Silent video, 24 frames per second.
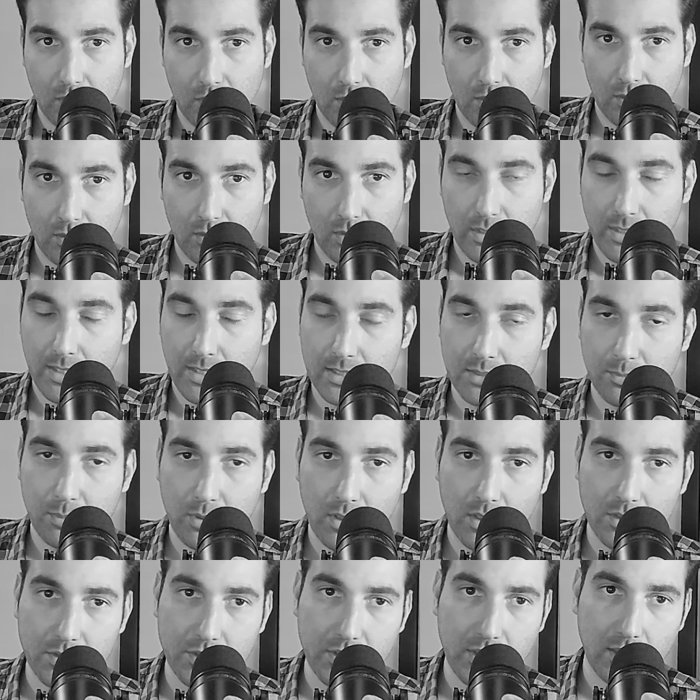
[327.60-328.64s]
The next
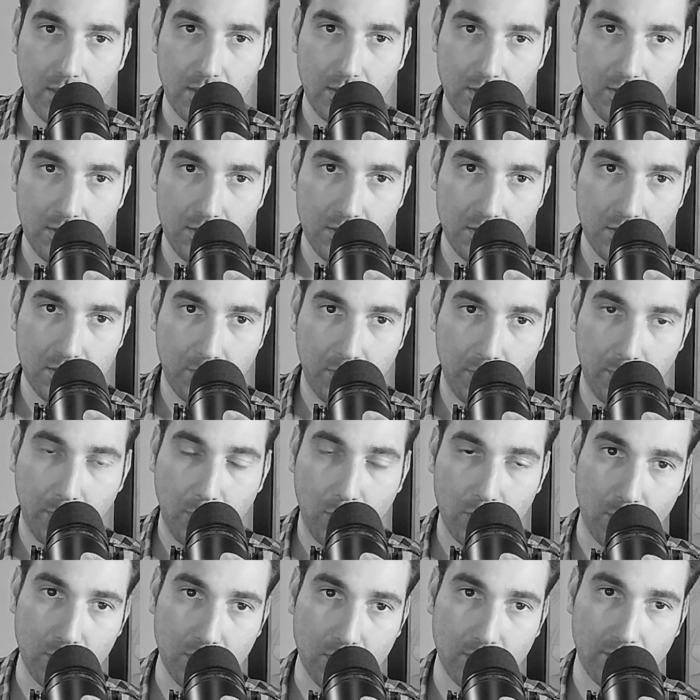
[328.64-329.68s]
project is a
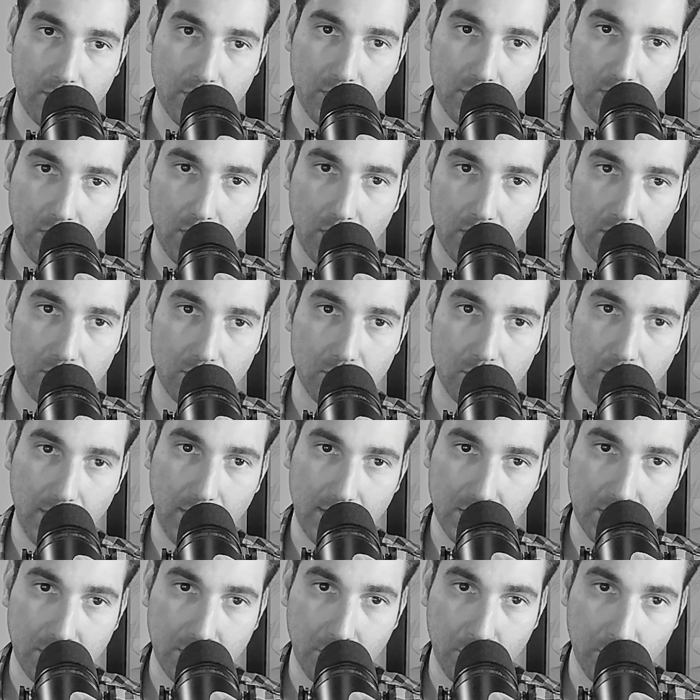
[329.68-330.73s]
proposal for Tartu,
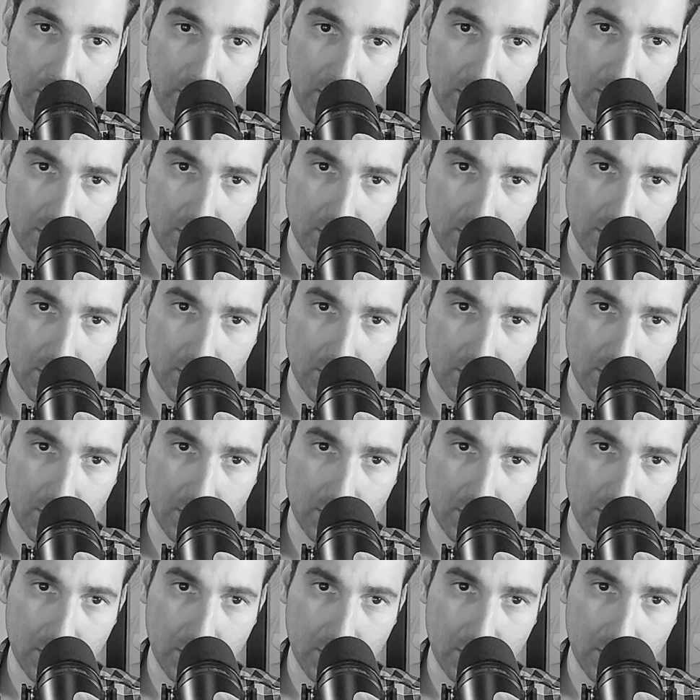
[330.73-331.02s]
Estonia.